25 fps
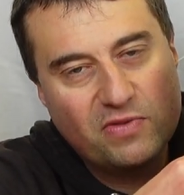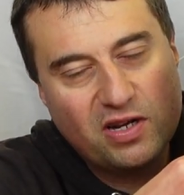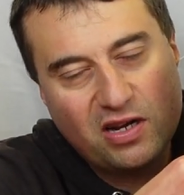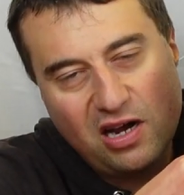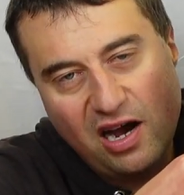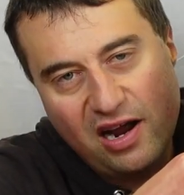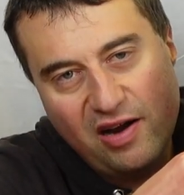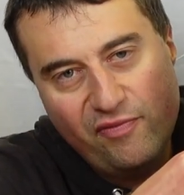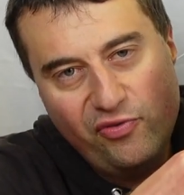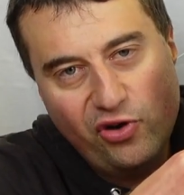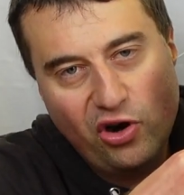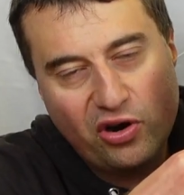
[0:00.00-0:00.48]

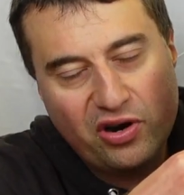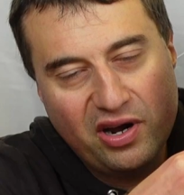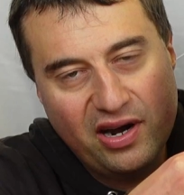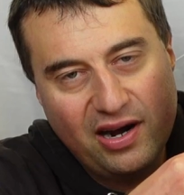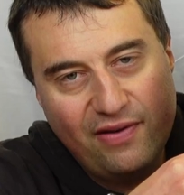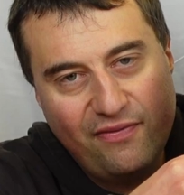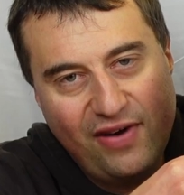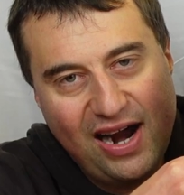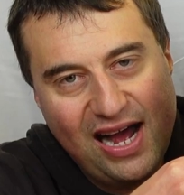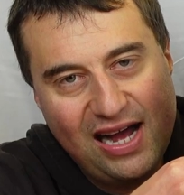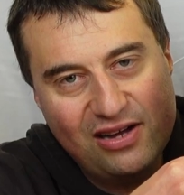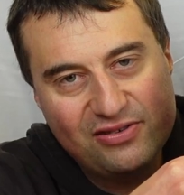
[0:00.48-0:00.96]
kind of knocking
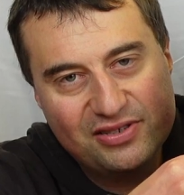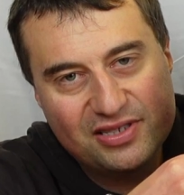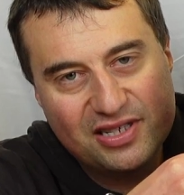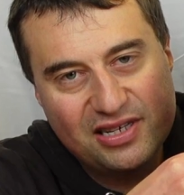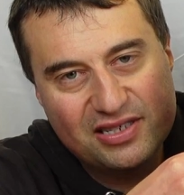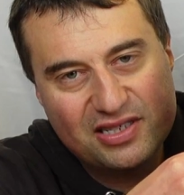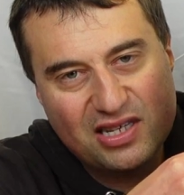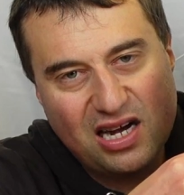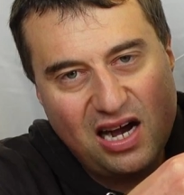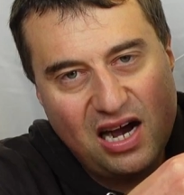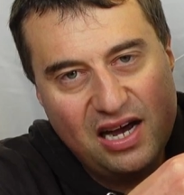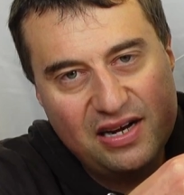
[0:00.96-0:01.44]
around, so
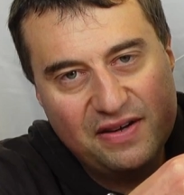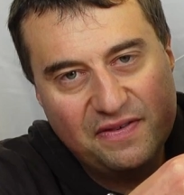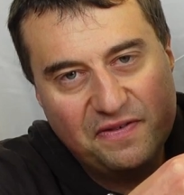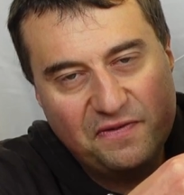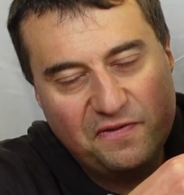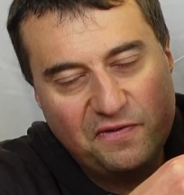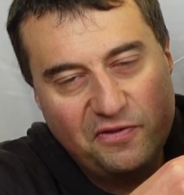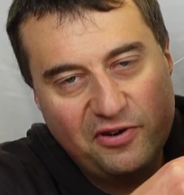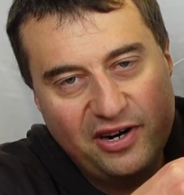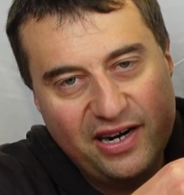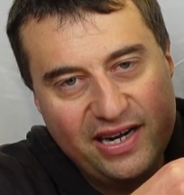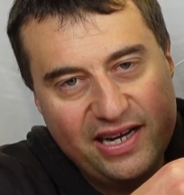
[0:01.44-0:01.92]
it's kind of
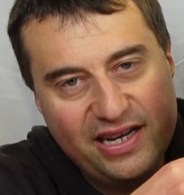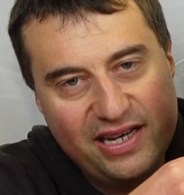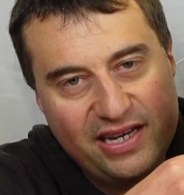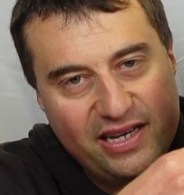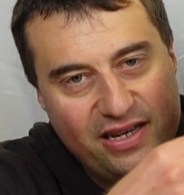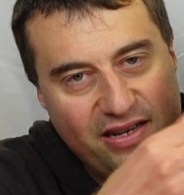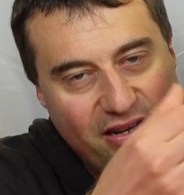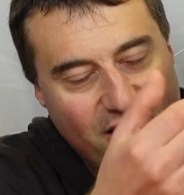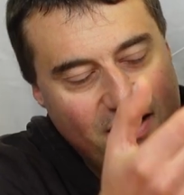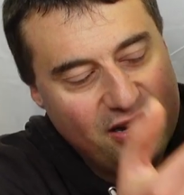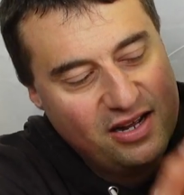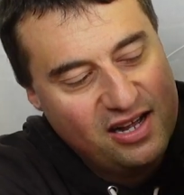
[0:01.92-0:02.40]

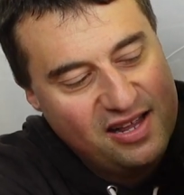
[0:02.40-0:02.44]
free.